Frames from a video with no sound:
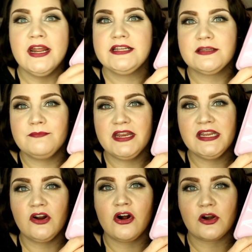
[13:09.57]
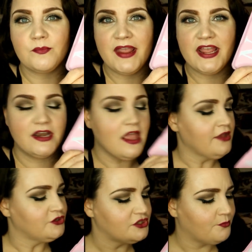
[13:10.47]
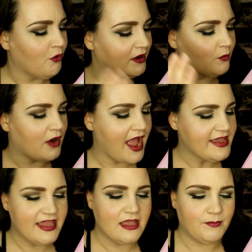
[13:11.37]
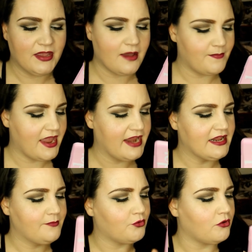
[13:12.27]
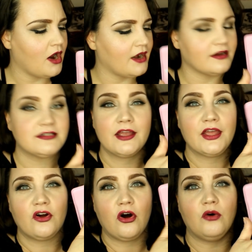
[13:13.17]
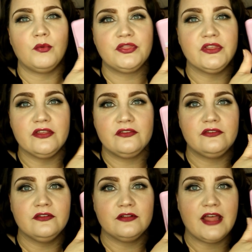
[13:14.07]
It's immediate hard pan to the point where I can't pick up any product at all with these.